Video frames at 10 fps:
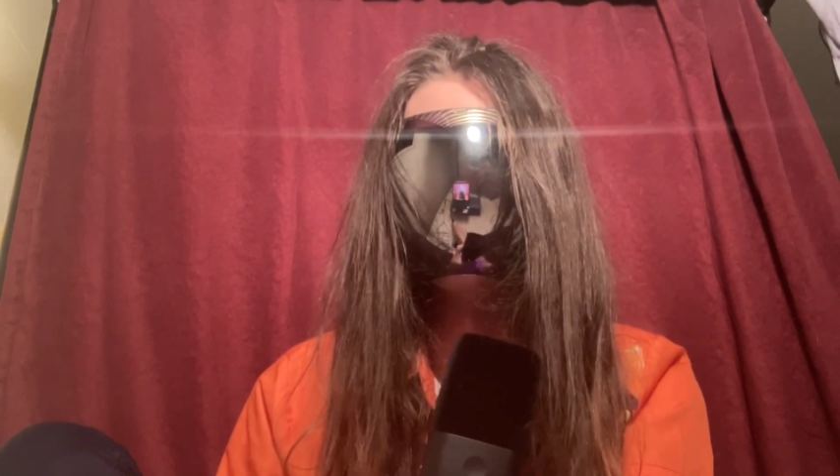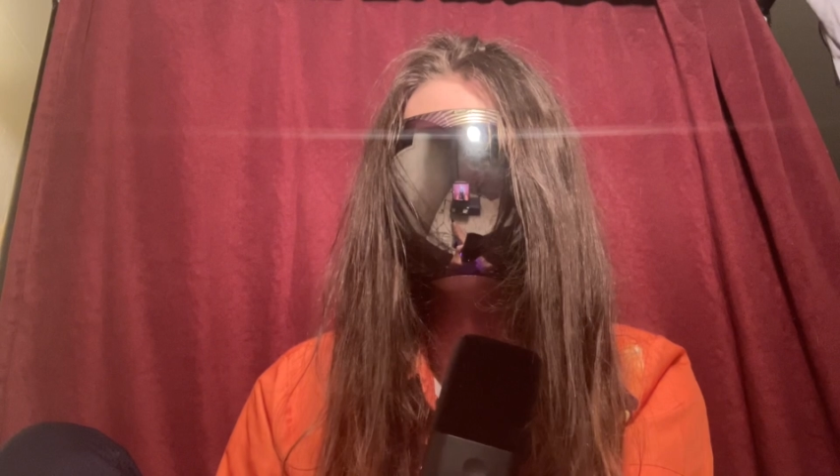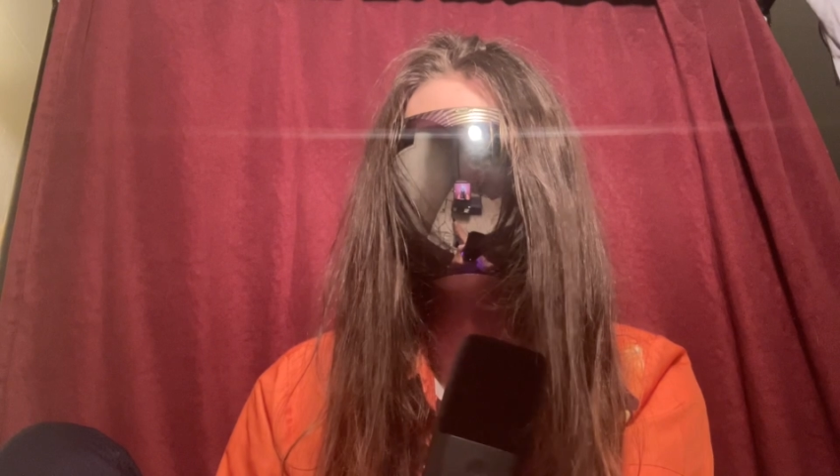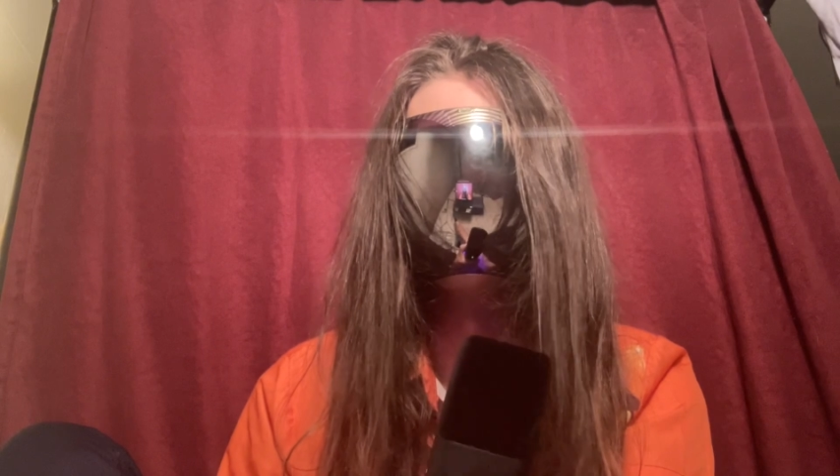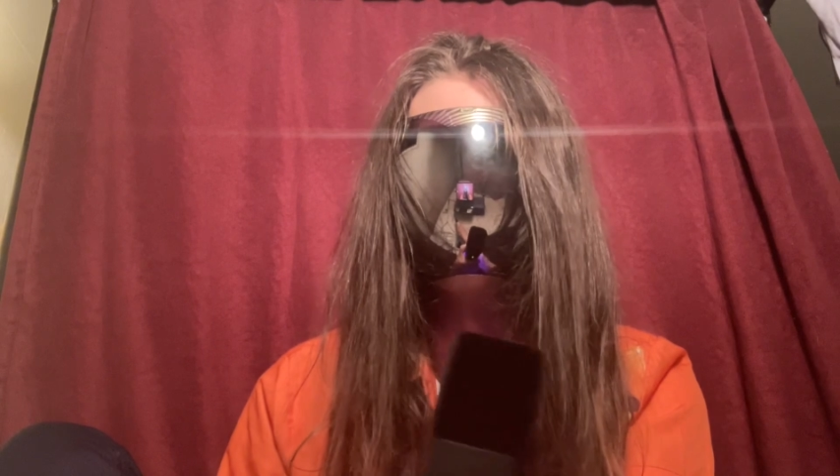
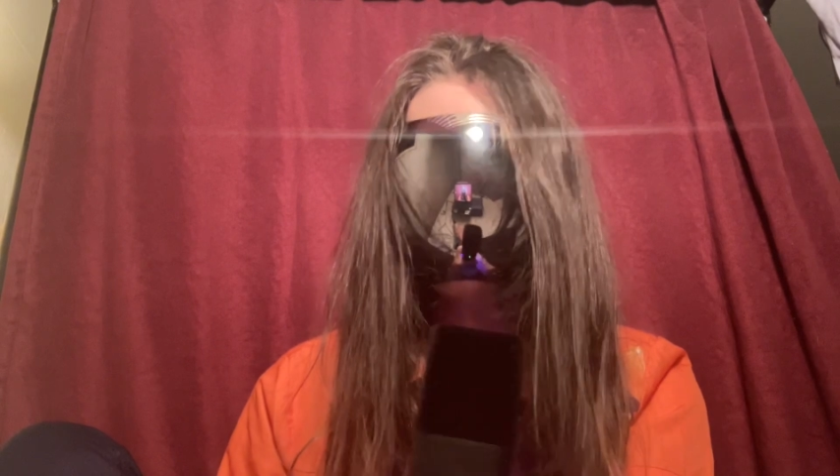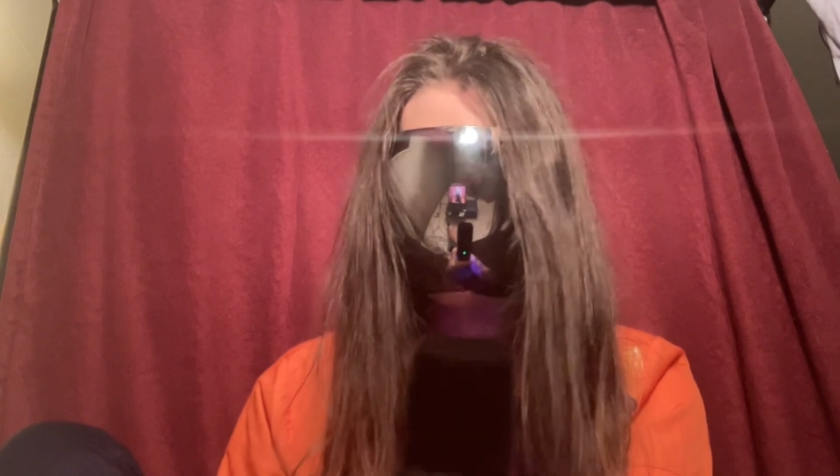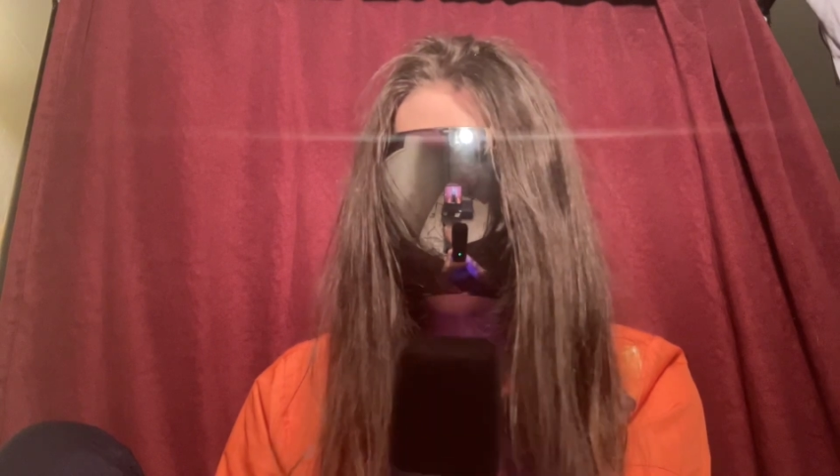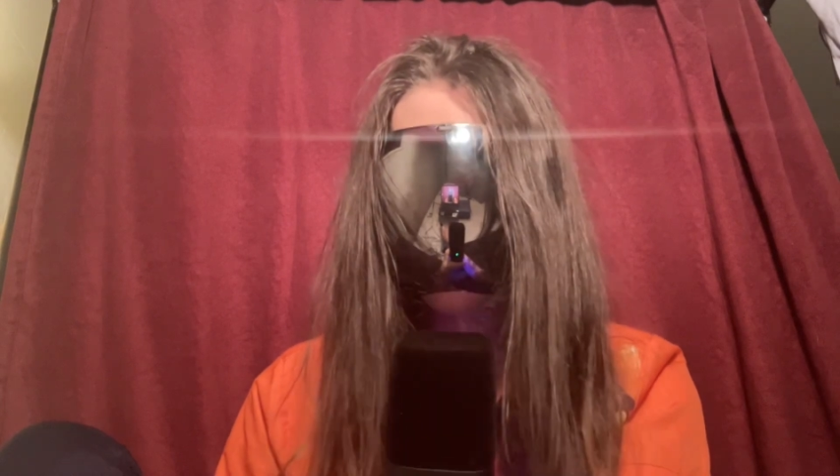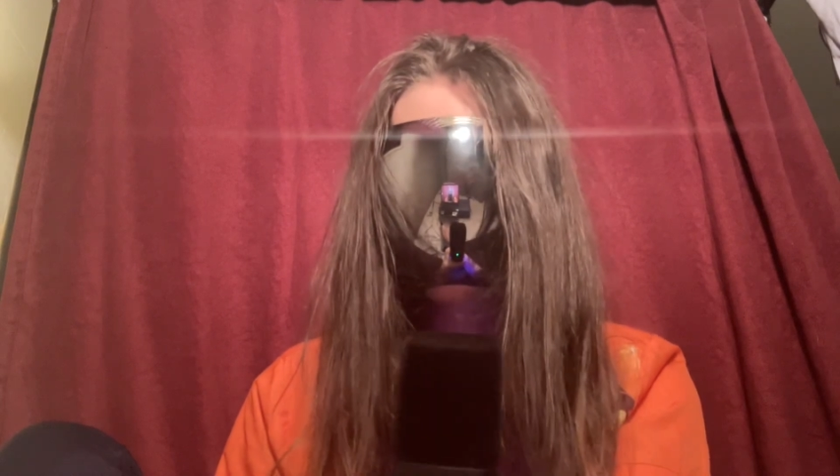the long
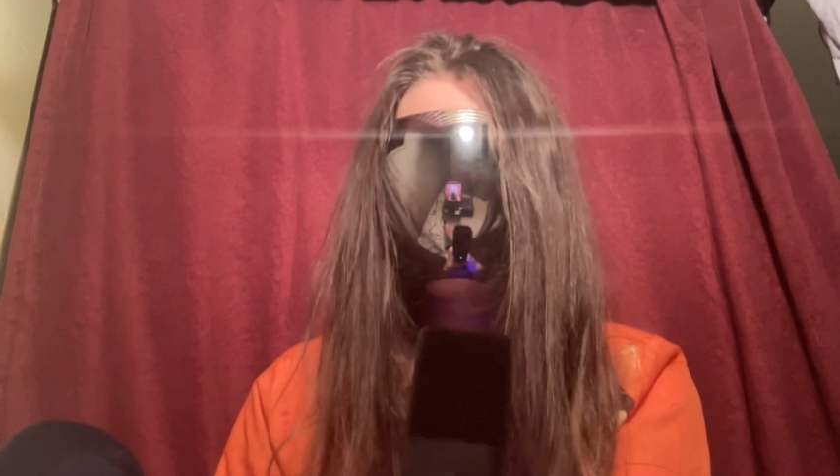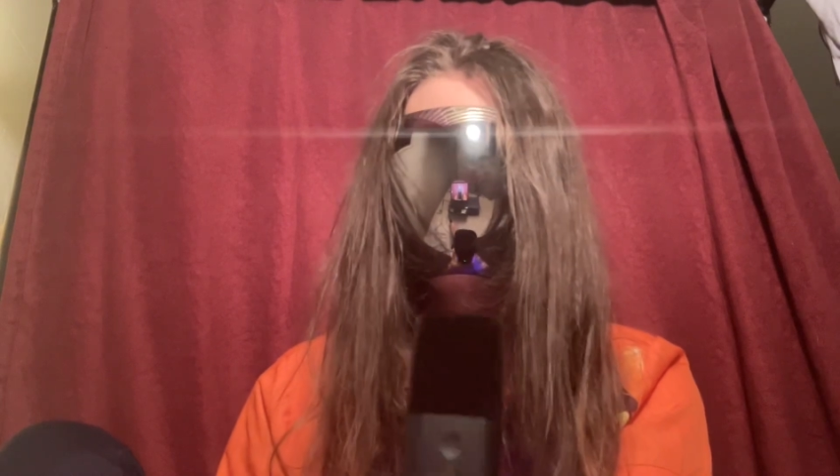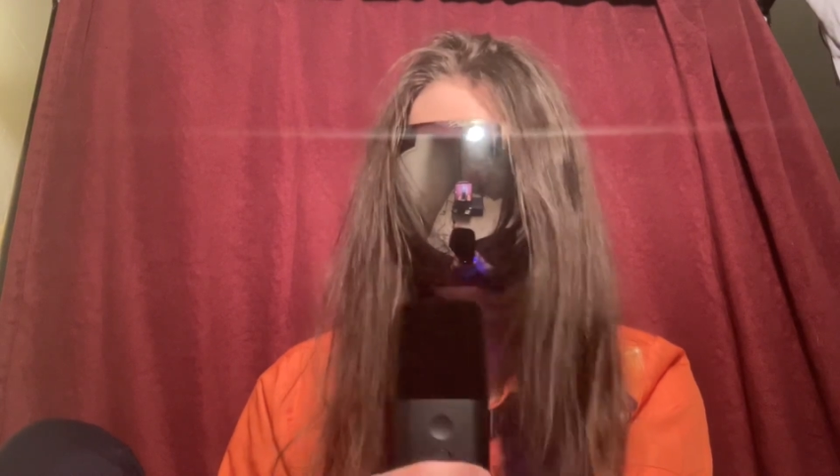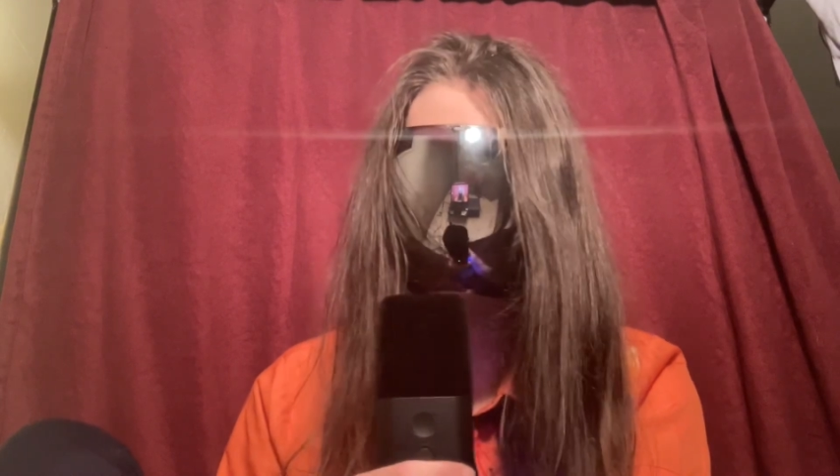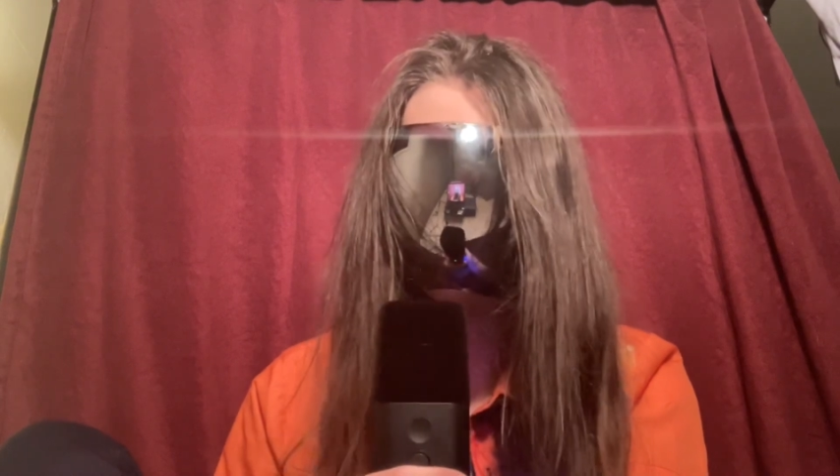gap
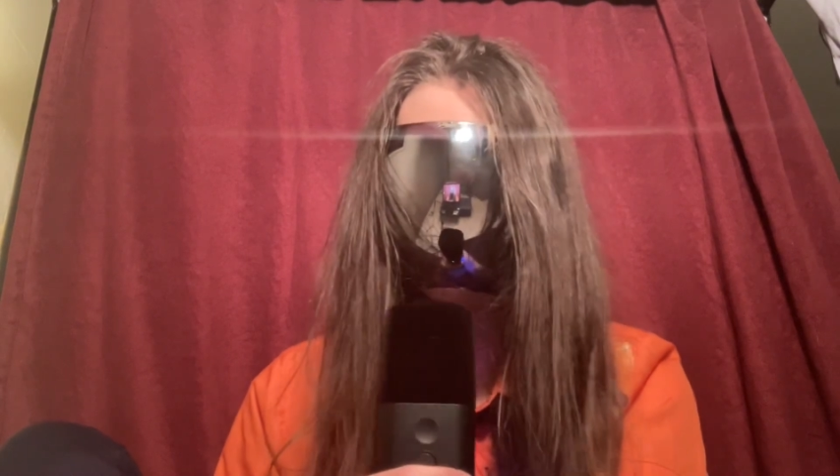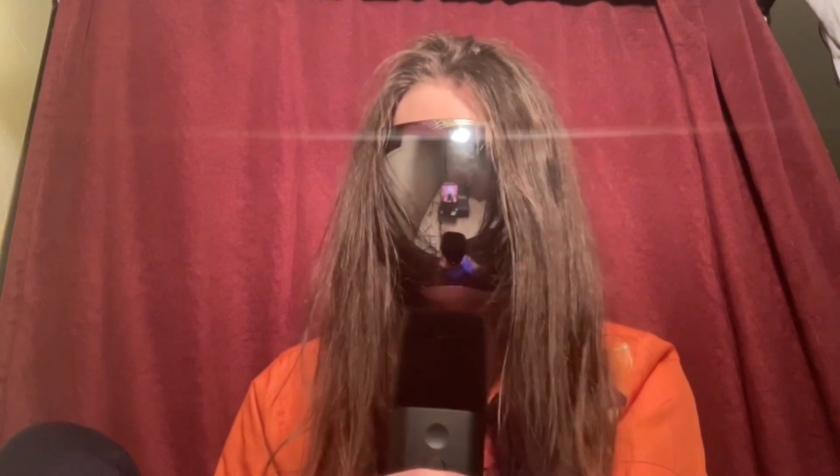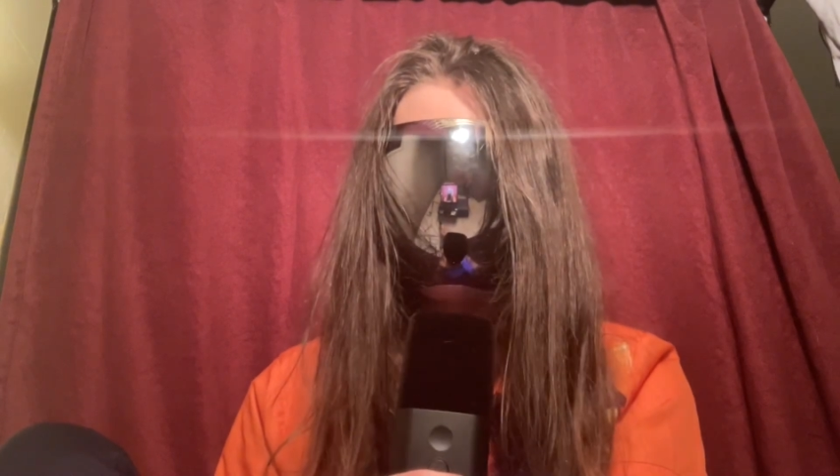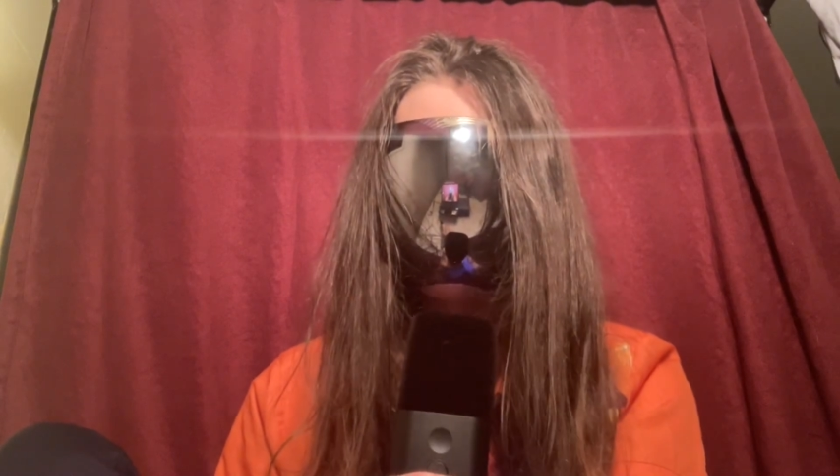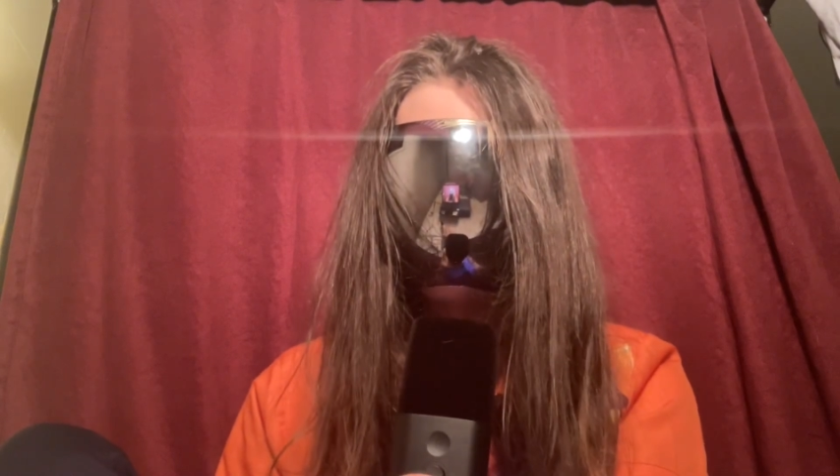between
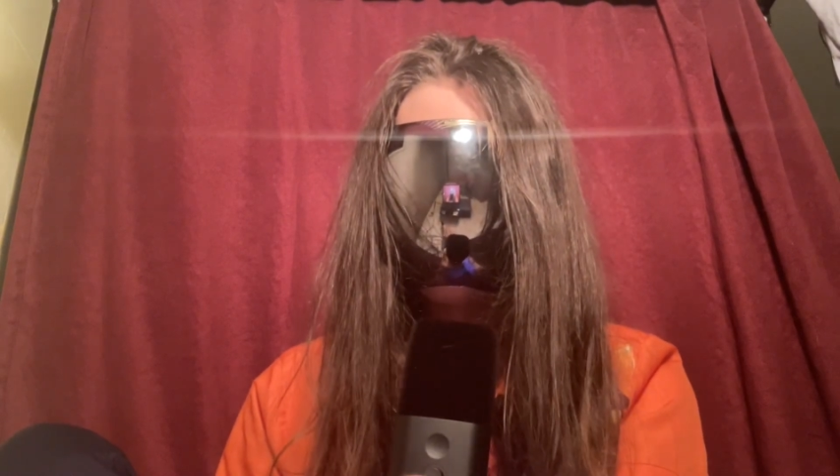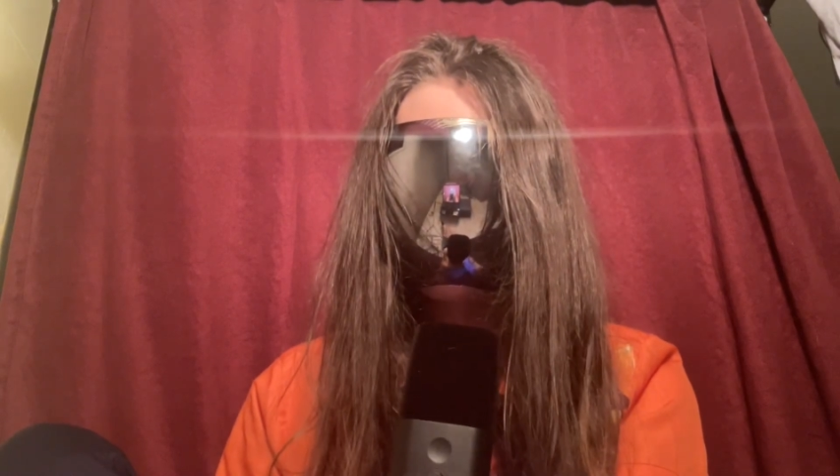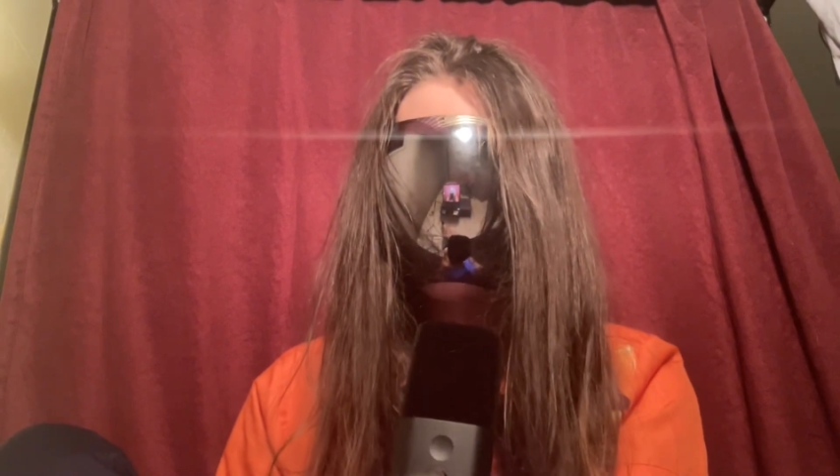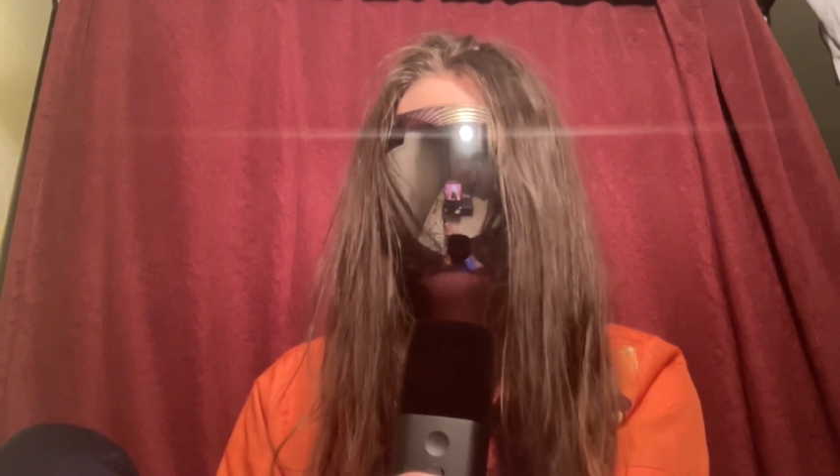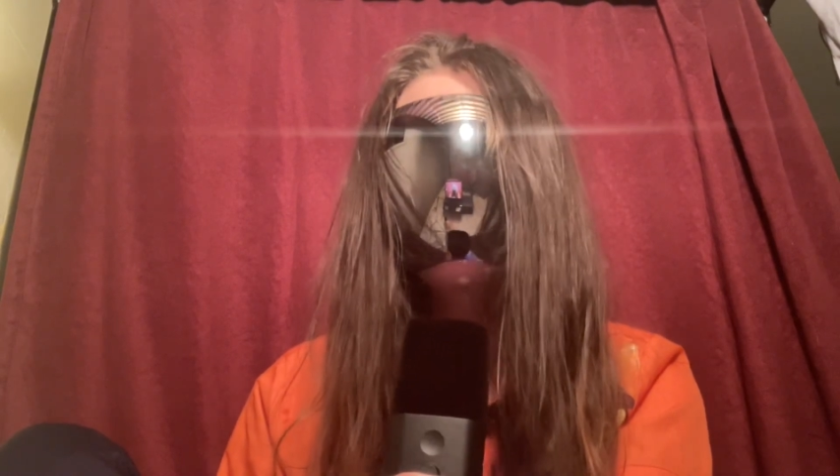Pikmin
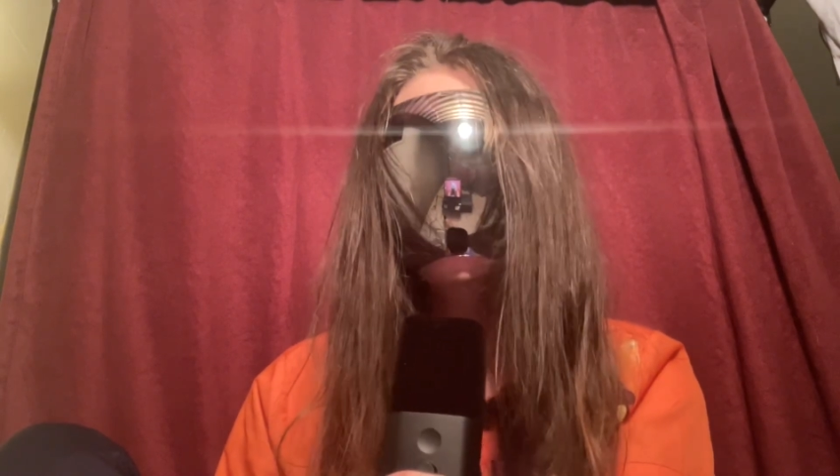games